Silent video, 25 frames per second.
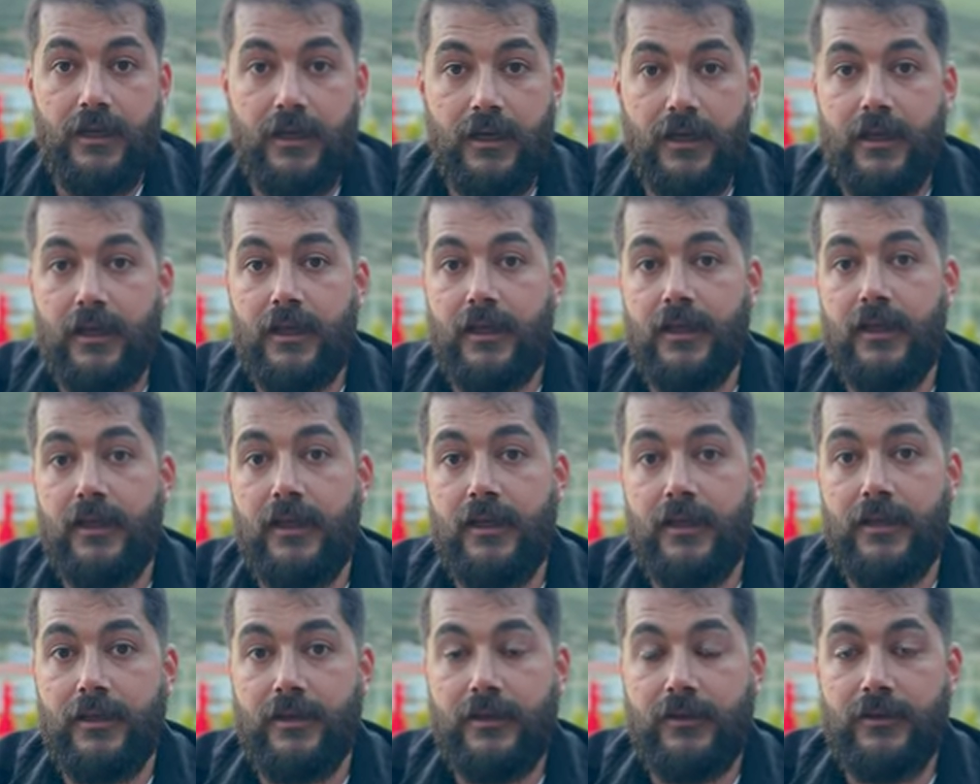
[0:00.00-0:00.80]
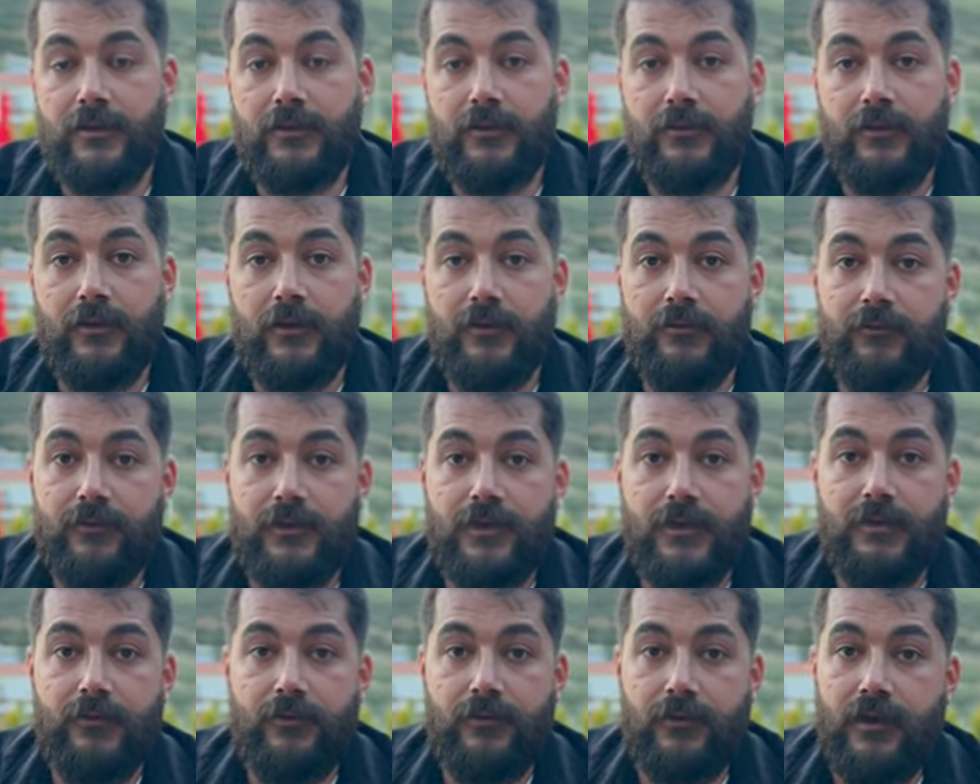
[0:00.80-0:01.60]
And
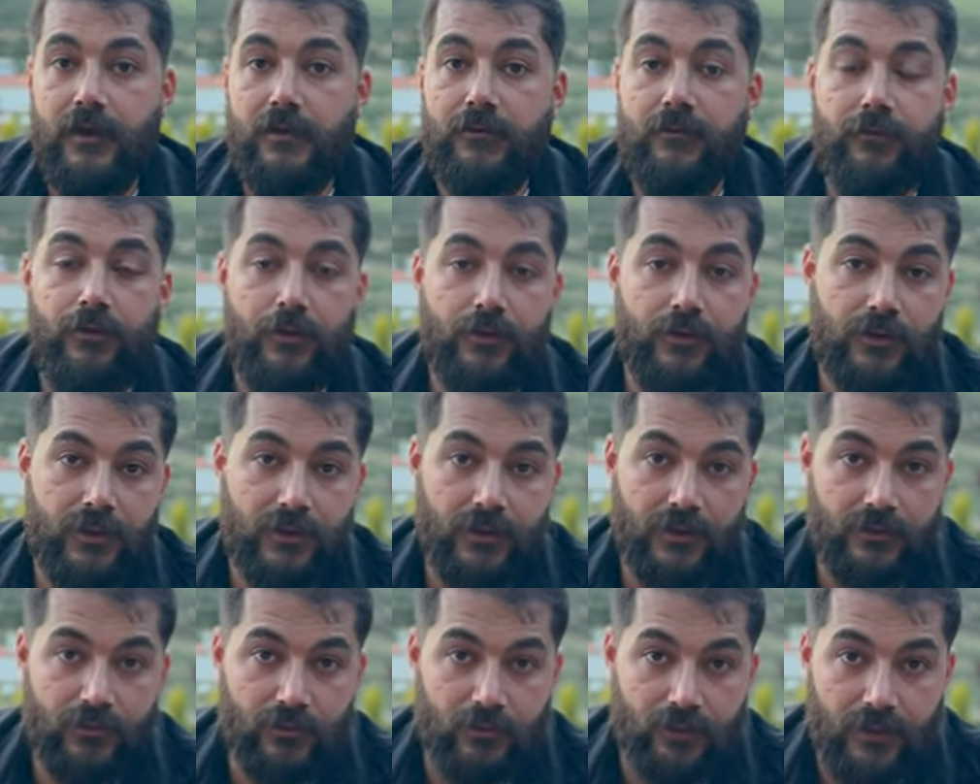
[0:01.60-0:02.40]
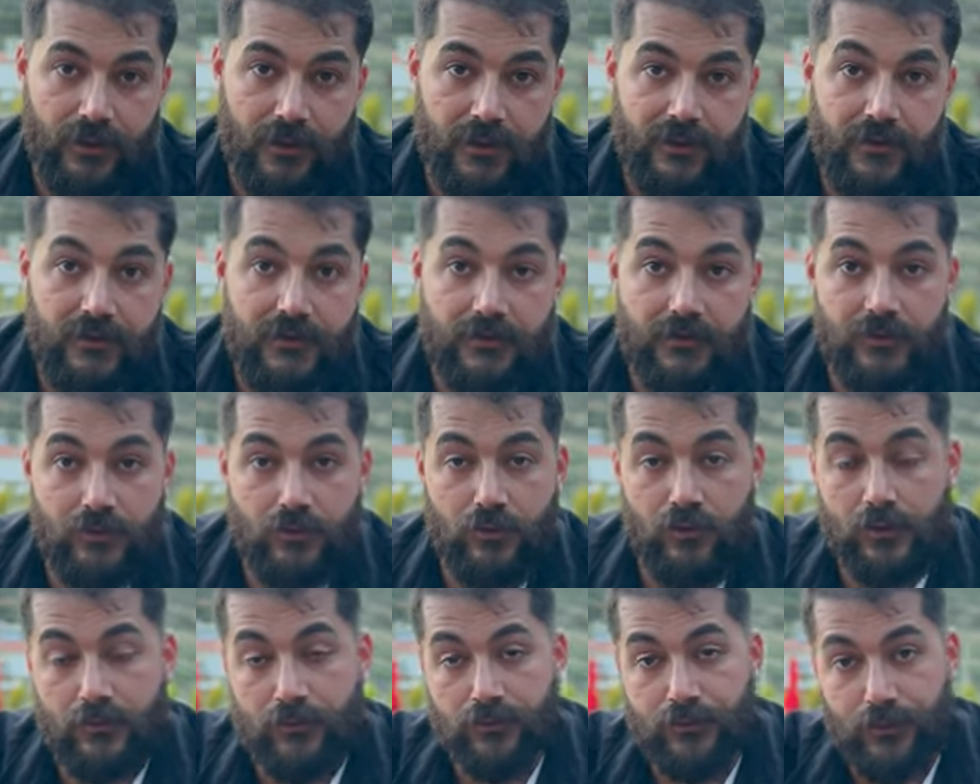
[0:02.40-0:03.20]
we are working together to
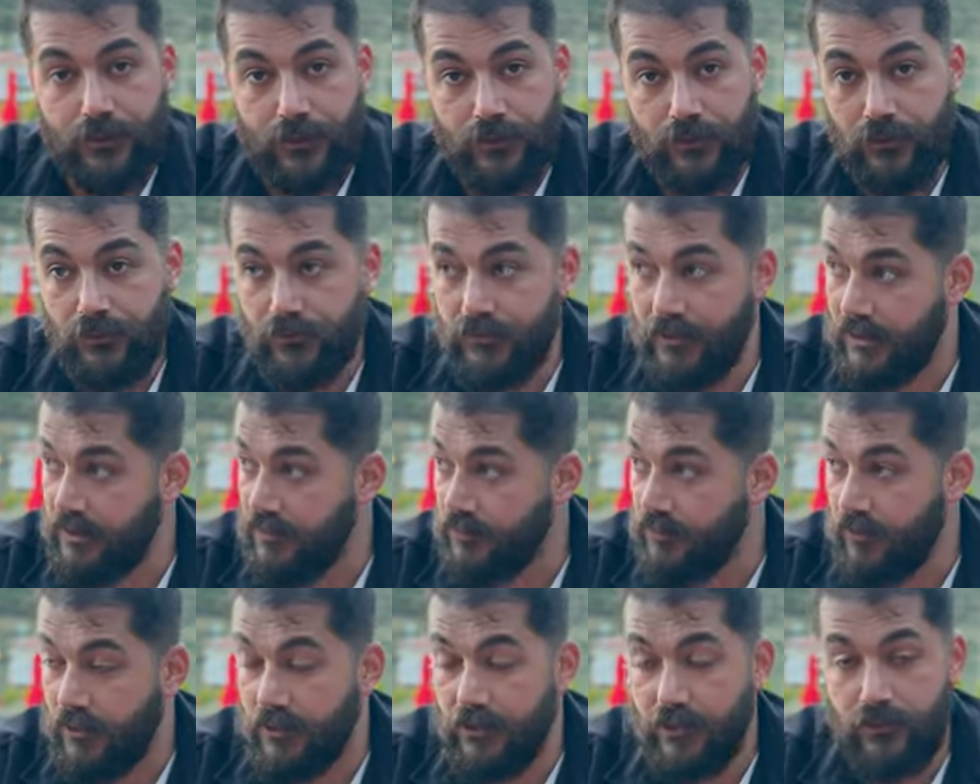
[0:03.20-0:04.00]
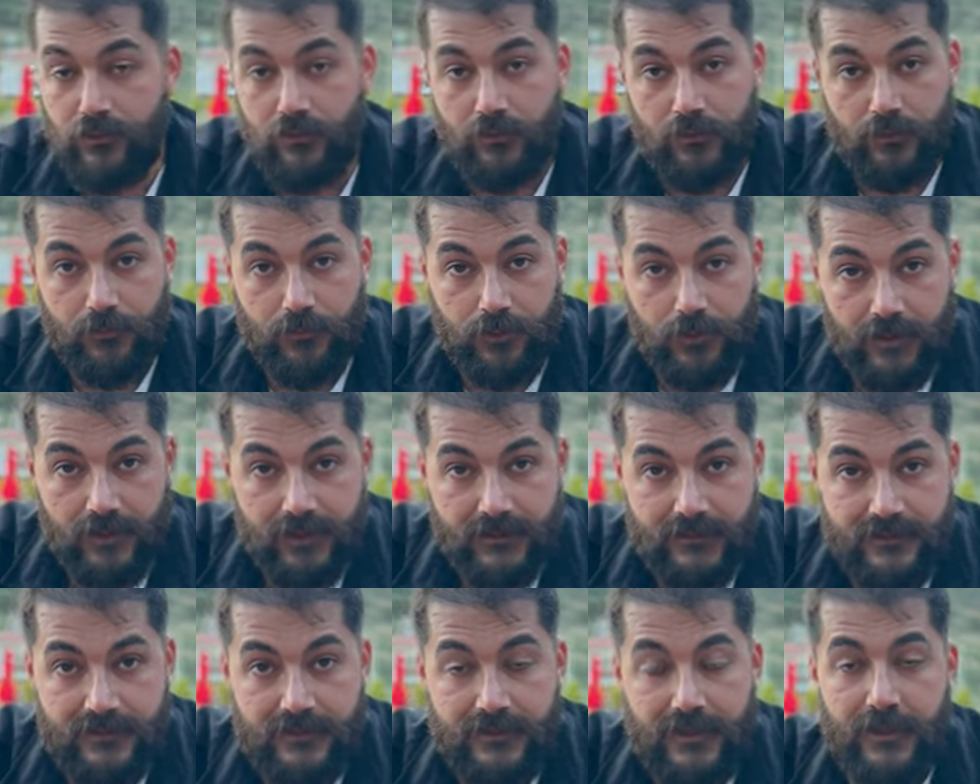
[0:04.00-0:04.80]
improve that wonderful
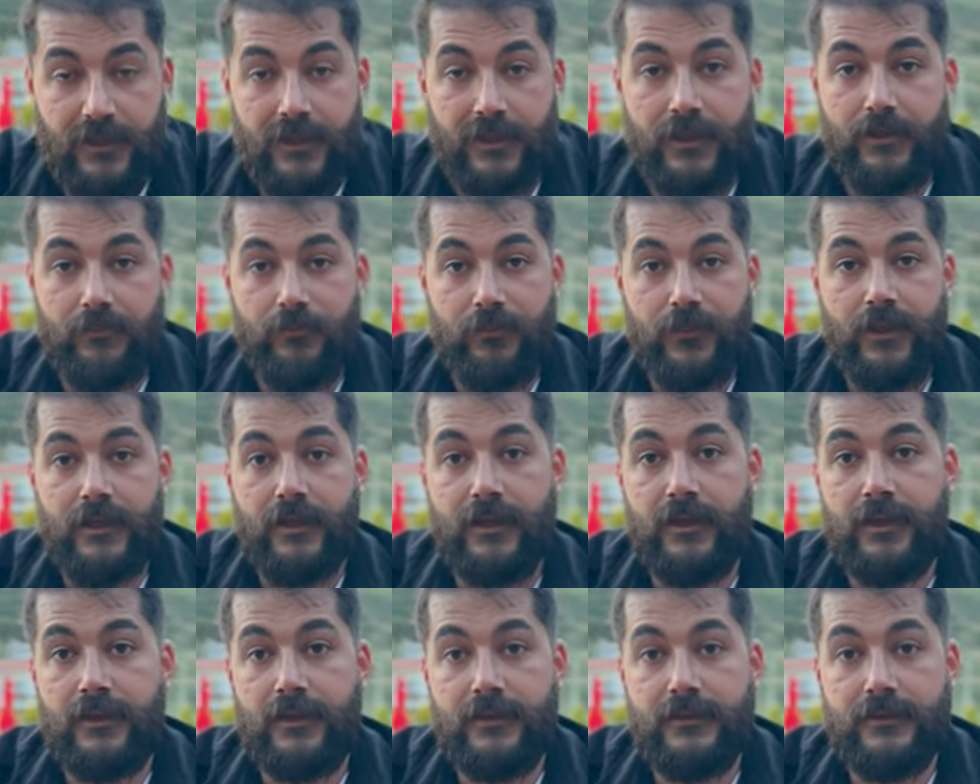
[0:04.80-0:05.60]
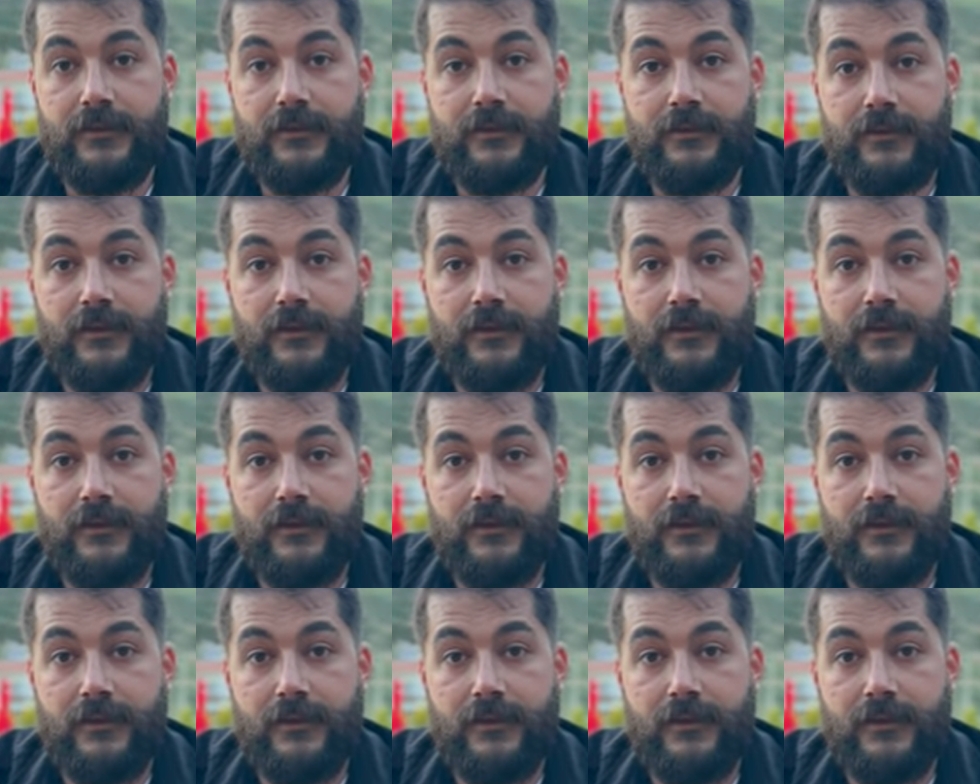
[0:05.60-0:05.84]
place. And